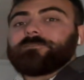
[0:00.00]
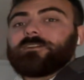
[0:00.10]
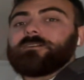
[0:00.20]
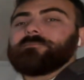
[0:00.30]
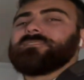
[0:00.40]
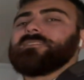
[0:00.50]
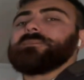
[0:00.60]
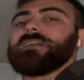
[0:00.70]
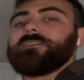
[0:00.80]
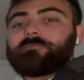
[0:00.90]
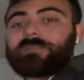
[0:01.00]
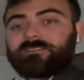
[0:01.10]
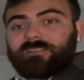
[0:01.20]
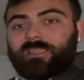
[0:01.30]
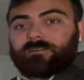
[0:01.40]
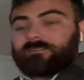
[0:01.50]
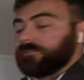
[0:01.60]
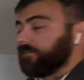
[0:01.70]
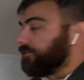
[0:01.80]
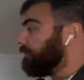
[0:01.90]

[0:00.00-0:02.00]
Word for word: from some government standards.